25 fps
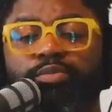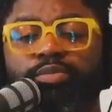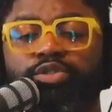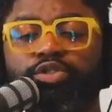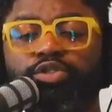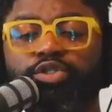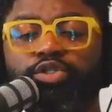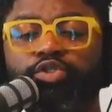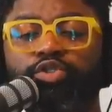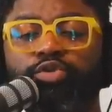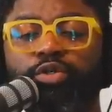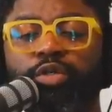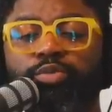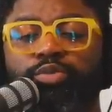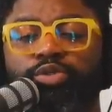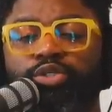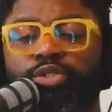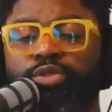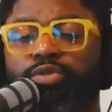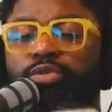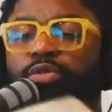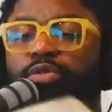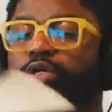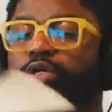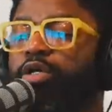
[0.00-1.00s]
to trouble
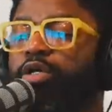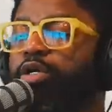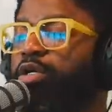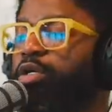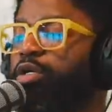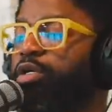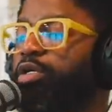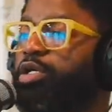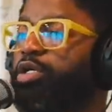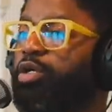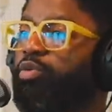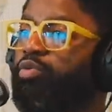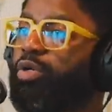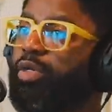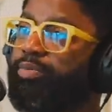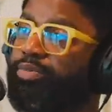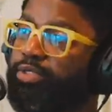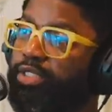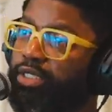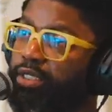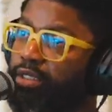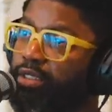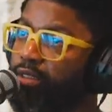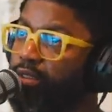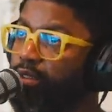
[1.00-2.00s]
you,
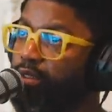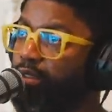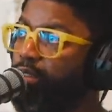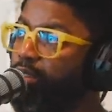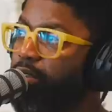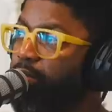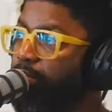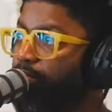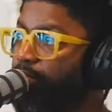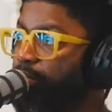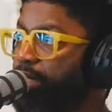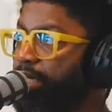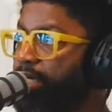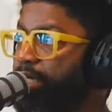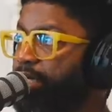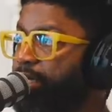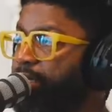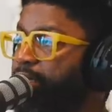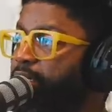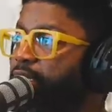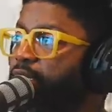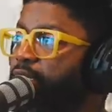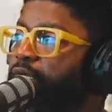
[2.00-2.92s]
corrupting many.